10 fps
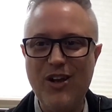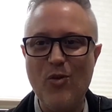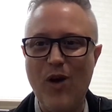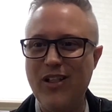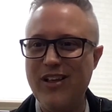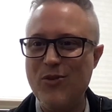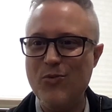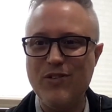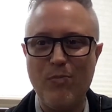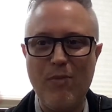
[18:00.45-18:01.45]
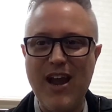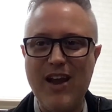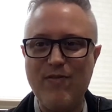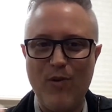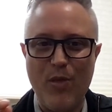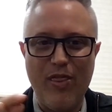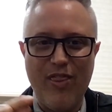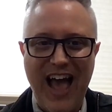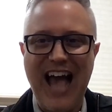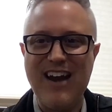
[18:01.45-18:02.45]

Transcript: Well, it was made for that